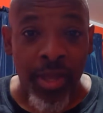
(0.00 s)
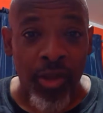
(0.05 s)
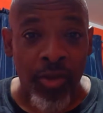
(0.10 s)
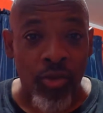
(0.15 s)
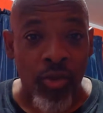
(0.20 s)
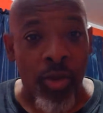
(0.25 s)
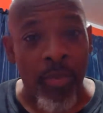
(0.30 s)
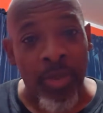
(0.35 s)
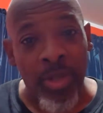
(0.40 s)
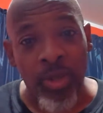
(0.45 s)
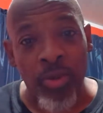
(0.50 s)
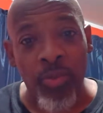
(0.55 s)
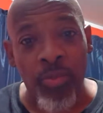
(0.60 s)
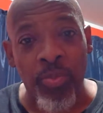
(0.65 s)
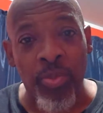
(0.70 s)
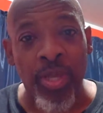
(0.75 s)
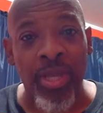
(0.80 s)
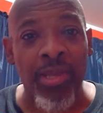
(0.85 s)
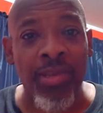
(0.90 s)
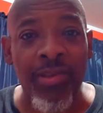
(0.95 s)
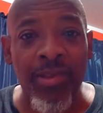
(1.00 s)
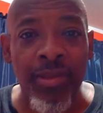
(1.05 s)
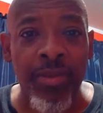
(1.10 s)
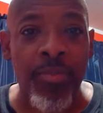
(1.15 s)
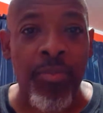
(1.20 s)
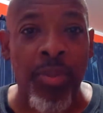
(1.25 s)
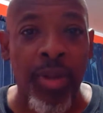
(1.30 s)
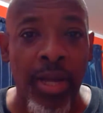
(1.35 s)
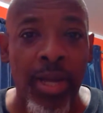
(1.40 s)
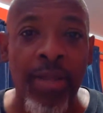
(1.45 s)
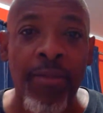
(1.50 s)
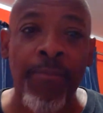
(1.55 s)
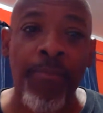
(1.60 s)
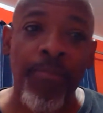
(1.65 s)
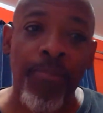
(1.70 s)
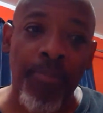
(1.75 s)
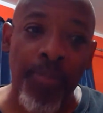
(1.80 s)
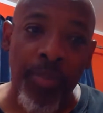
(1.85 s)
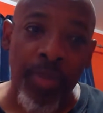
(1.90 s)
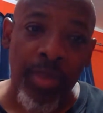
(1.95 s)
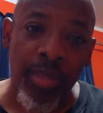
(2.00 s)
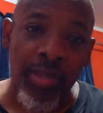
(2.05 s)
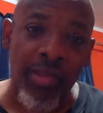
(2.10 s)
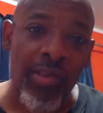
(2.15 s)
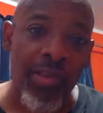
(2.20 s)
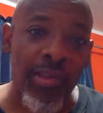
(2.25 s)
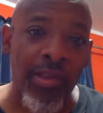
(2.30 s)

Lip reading: So I'm a little pissed, but this